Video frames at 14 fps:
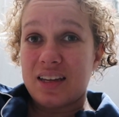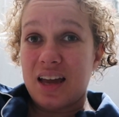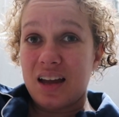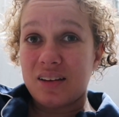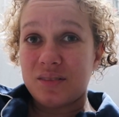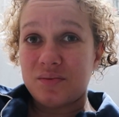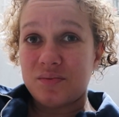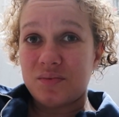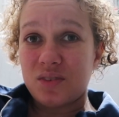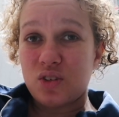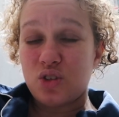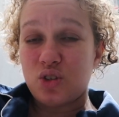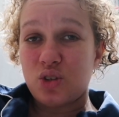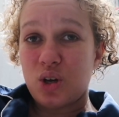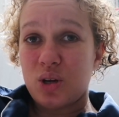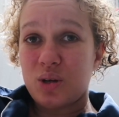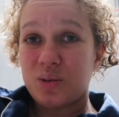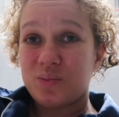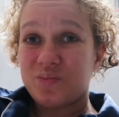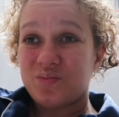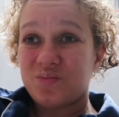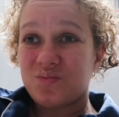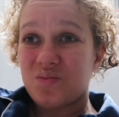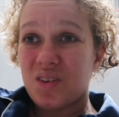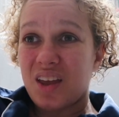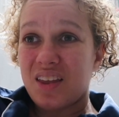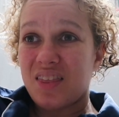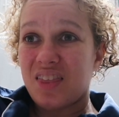Yeah, so
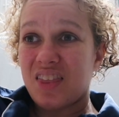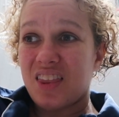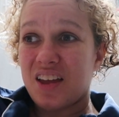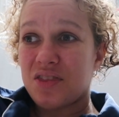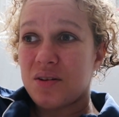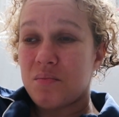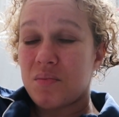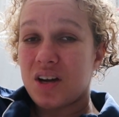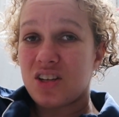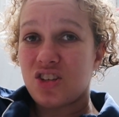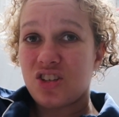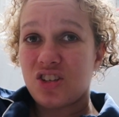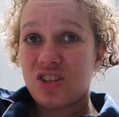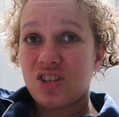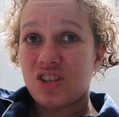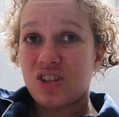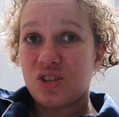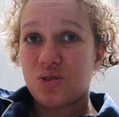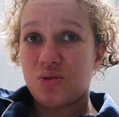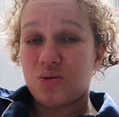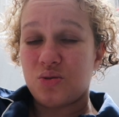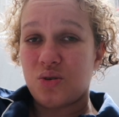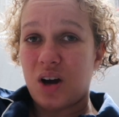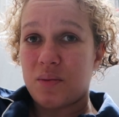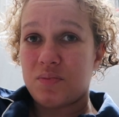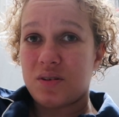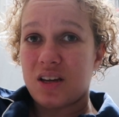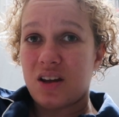nothing much to
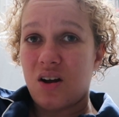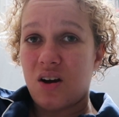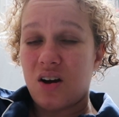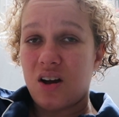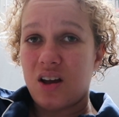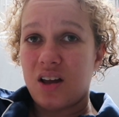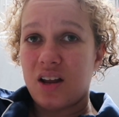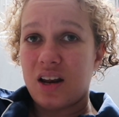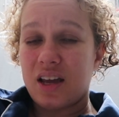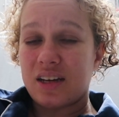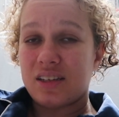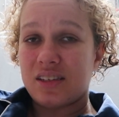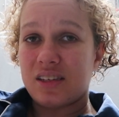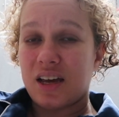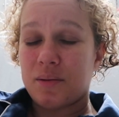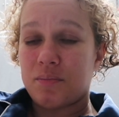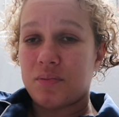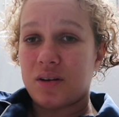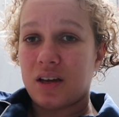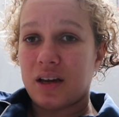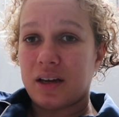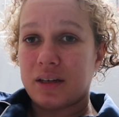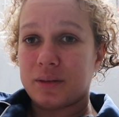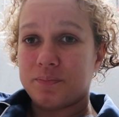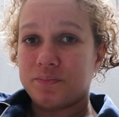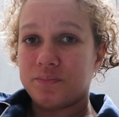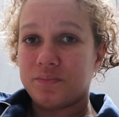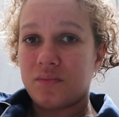update on, except
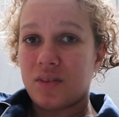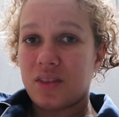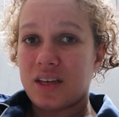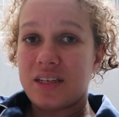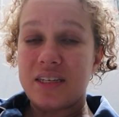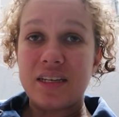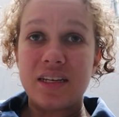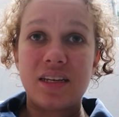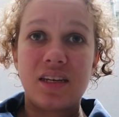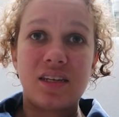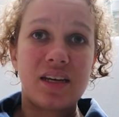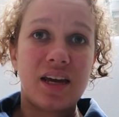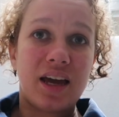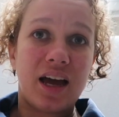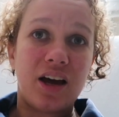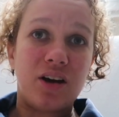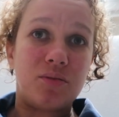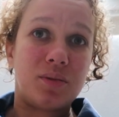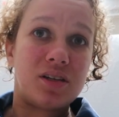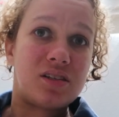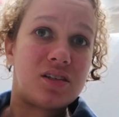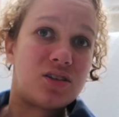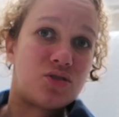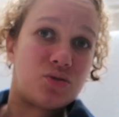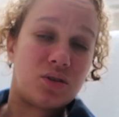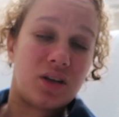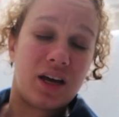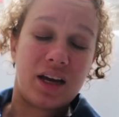they did take out my
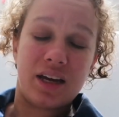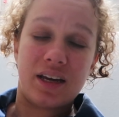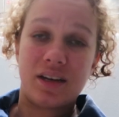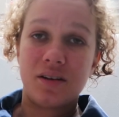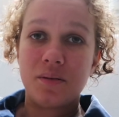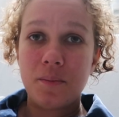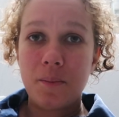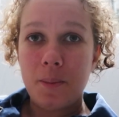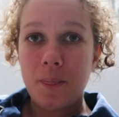central line.